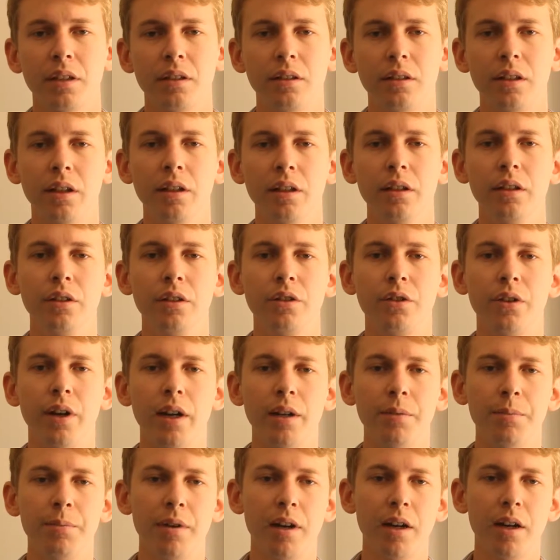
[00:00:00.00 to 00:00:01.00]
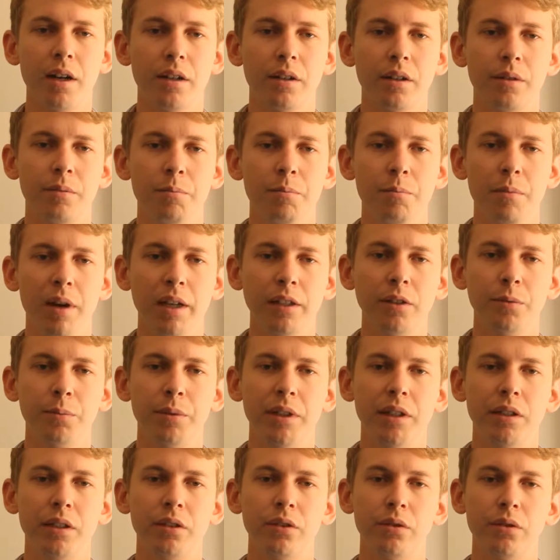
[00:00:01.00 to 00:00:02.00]
that a trademark must
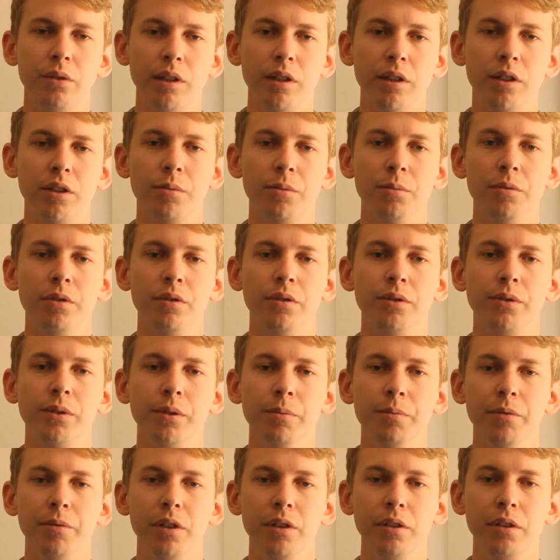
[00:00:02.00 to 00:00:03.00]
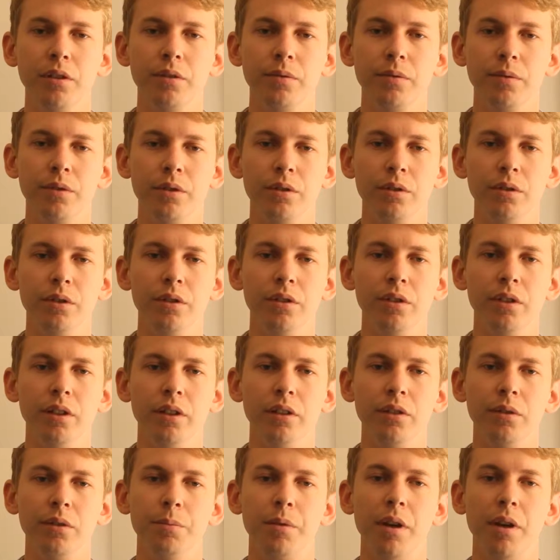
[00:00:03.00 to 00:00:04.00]
be distinguishable from those of goods it
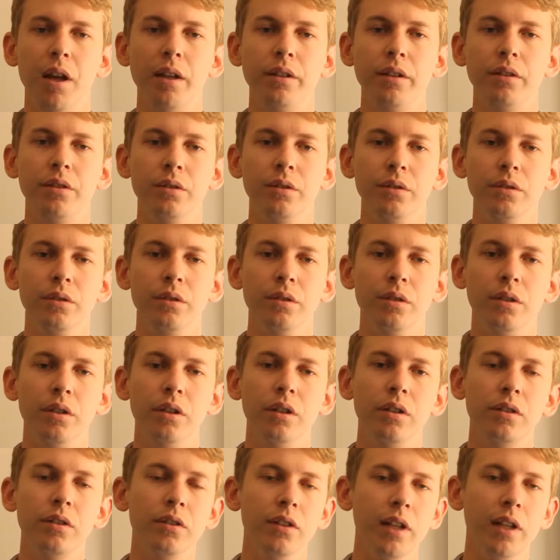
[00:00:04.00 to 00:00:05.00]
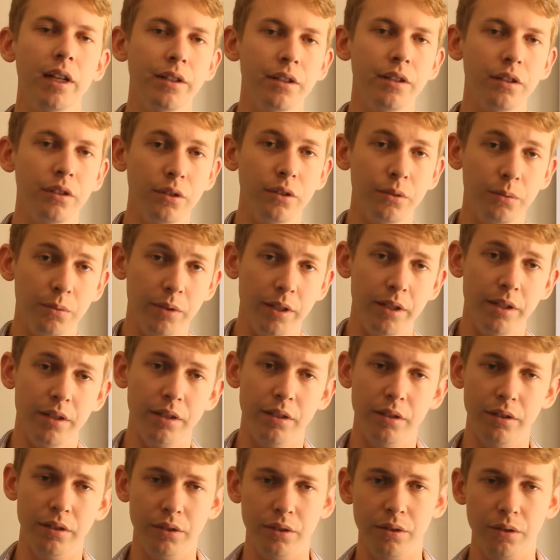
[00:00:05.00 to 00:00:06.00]
is applied to or in relation to which
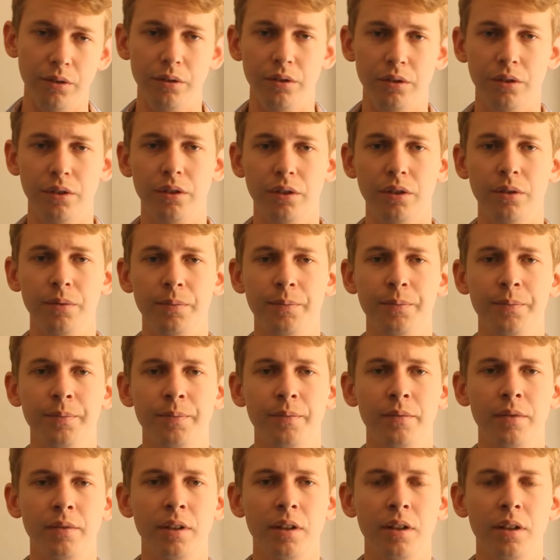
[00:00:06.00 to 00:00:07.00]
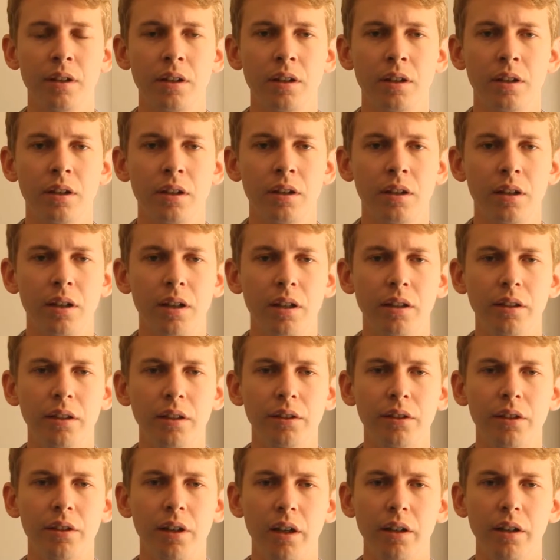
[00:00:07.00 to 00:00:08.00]
it is used. In
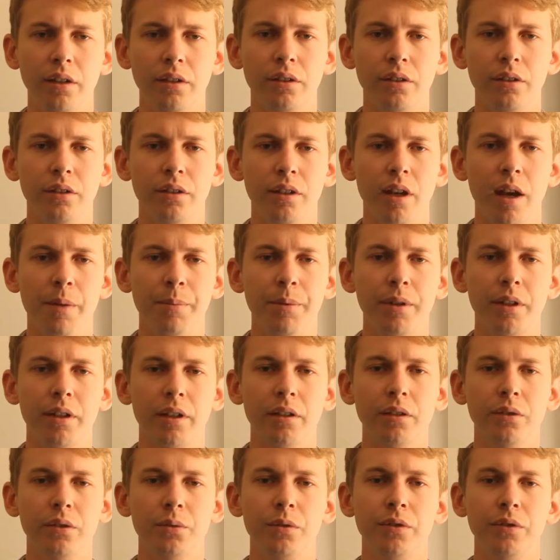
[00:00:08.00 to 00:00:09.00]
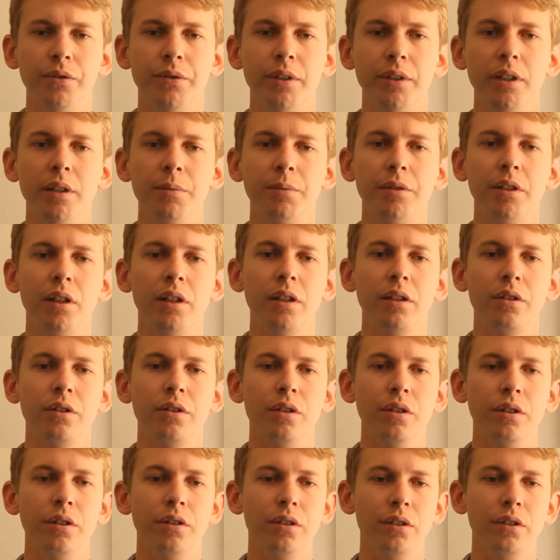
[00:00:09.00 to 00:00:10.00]
this case, the applicants were Philips
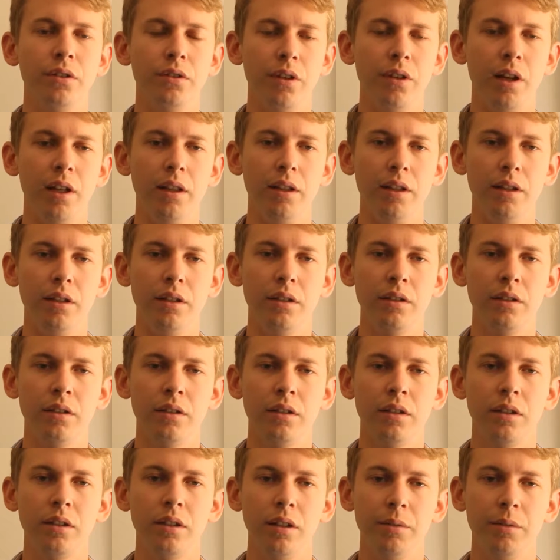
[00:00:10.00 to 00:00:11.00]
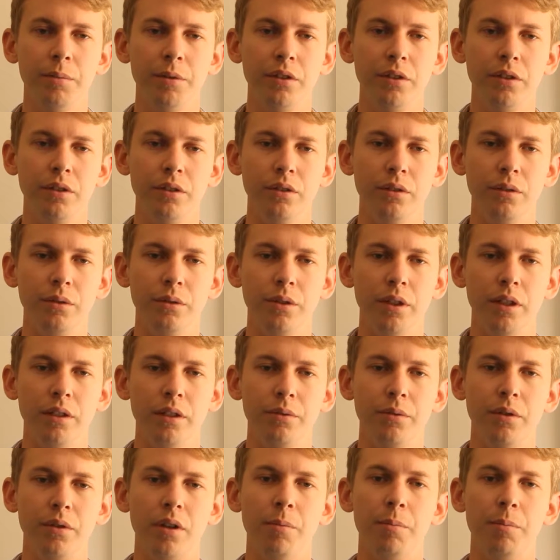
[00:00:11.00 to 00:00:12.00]
Electronics Australia Limited, who had
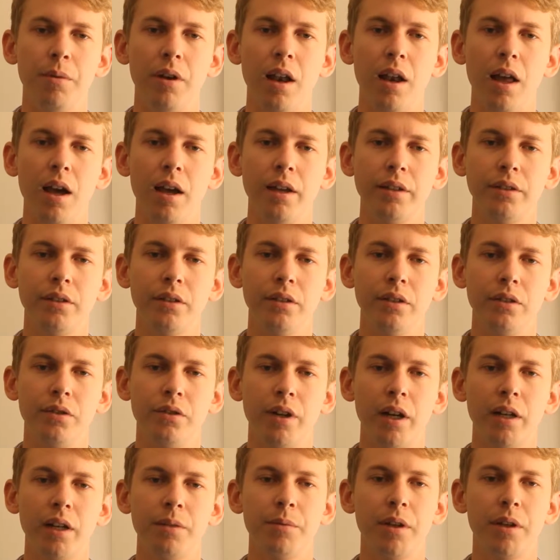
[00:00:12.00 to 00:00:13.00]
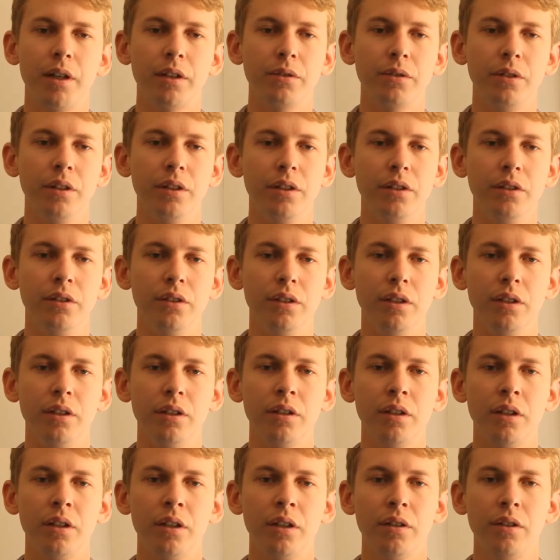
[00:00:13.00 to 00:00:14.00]
applied to the Trademarks Register
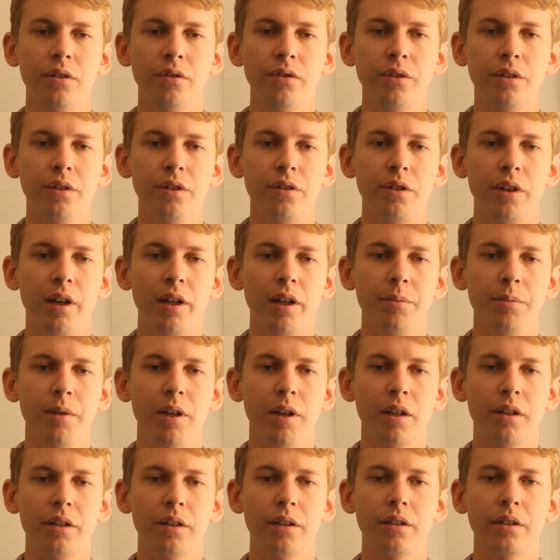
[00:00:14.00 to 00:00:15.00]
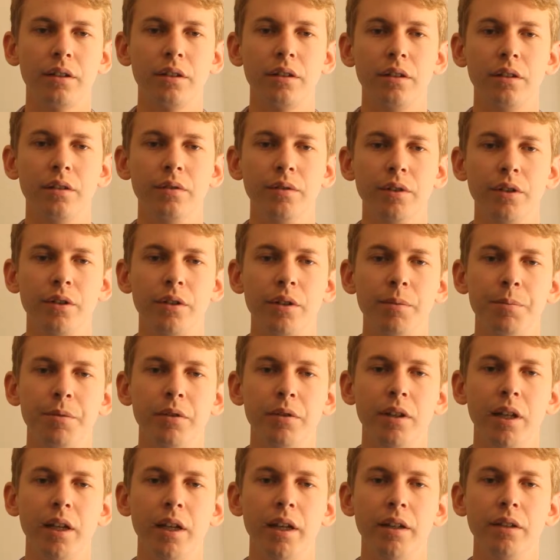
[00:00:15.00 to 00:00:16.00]
for the trademark of a
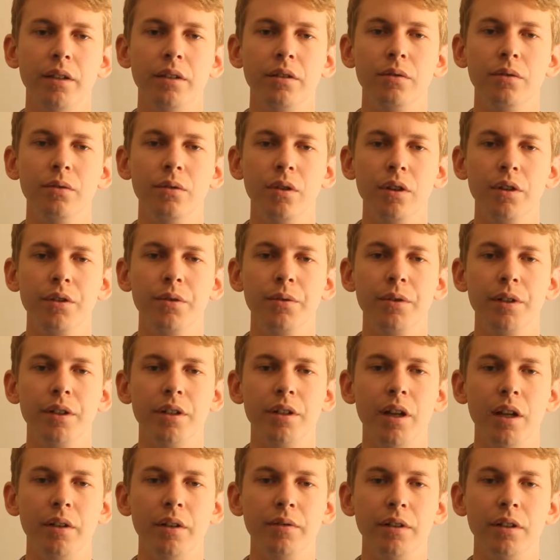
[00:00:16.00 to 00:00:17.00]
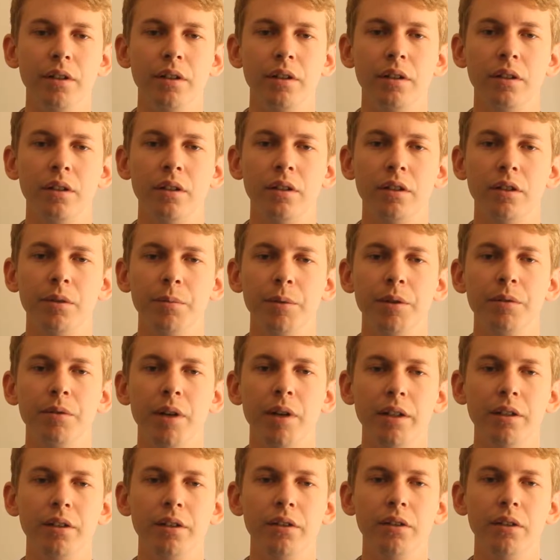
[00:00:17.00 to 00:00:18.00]
triple-headed rotary shaver to be
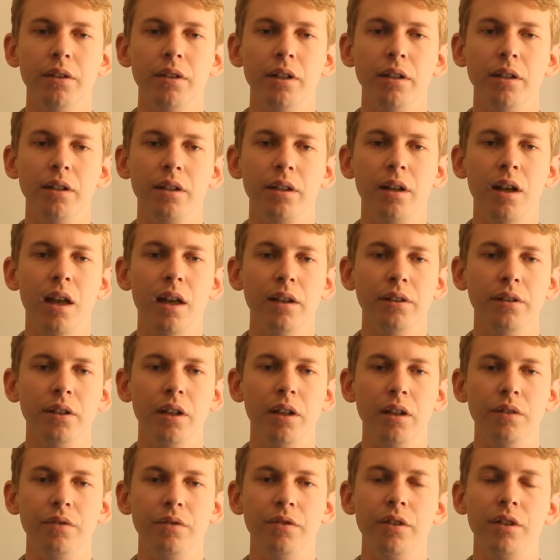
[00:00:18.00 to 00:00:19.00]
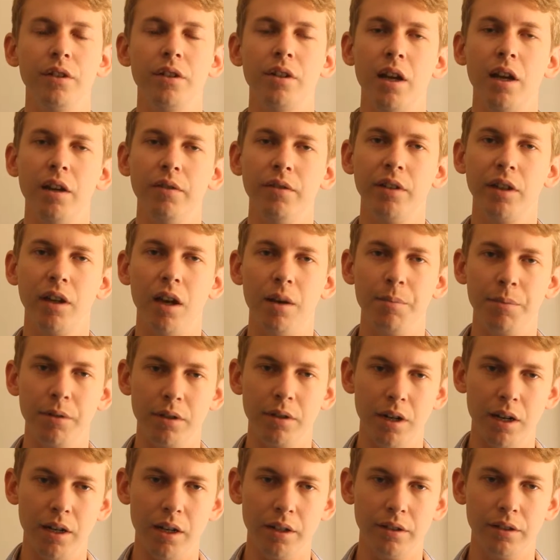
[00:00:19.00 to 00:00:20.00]
registered under Class 8 for shaving
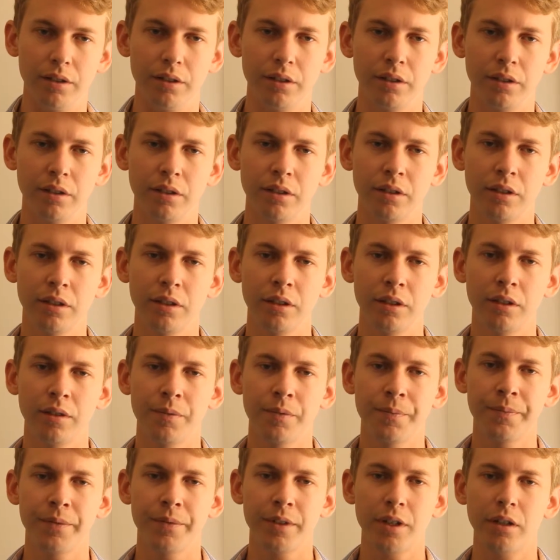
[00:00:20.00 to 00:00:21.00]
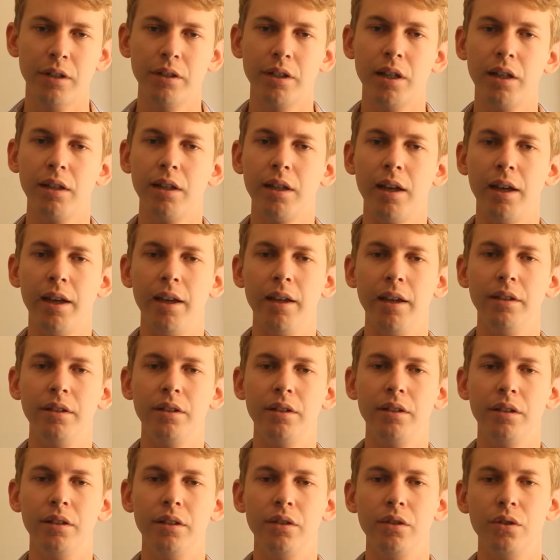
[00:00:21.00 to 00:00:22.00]
apparatus. On the other
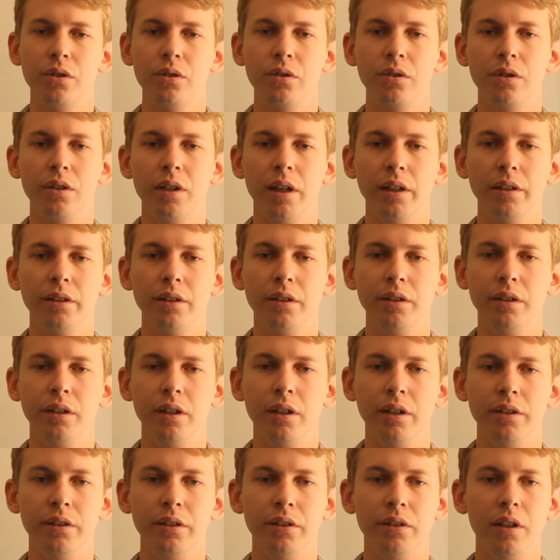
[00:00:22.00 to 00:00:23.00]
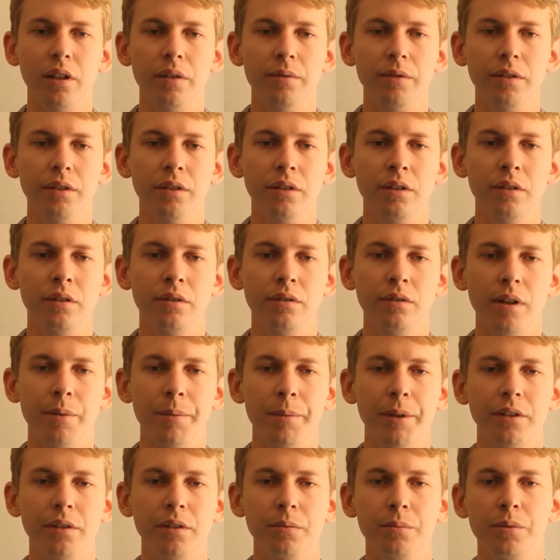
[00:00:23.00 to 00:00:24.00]
hand, in June 1997,
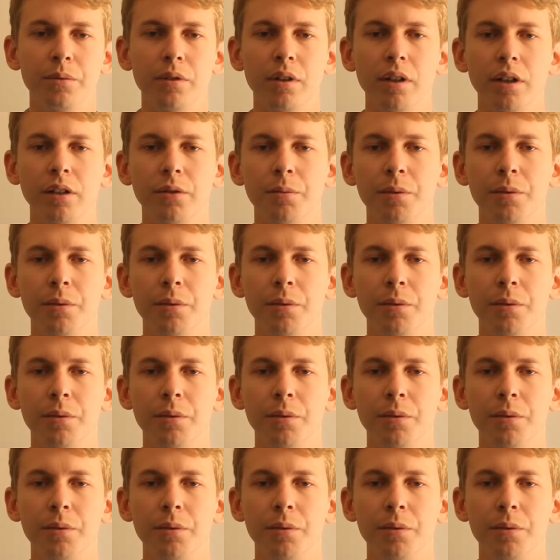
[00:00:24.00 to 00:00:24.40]
Remington Products